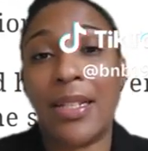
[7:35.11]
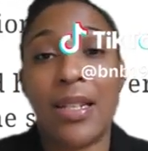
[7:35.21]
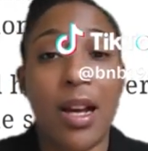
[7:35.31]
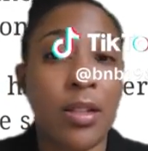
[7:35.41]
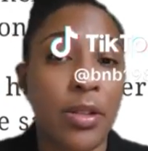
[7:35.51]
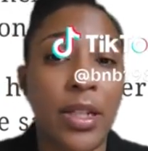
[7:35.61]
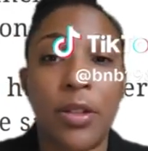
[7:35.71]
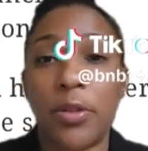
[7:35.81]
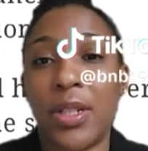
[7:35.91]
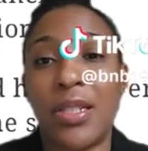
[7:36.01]
a dollar
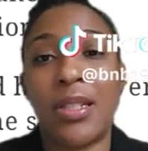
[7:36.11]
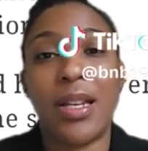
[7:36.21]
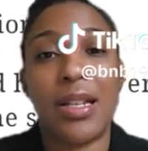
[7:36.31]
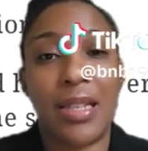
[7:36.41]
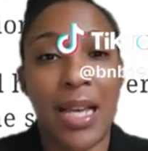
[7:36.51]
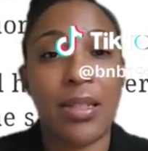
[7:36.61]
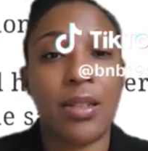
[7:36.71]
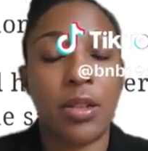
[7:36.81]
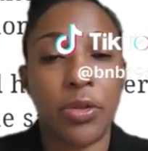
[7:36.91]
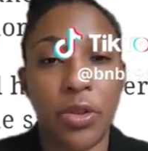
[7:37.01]
increase,
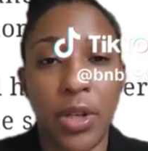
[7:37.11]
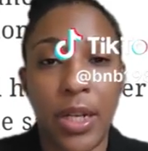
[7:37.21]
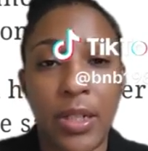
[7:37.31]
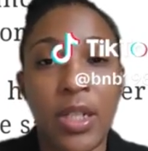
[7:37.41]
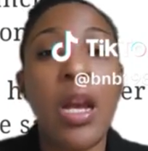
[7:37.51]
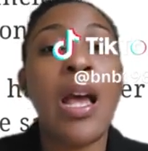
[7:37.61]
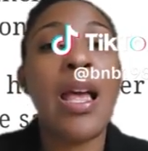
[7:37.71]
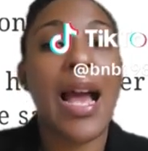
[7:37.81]
that's a little strange.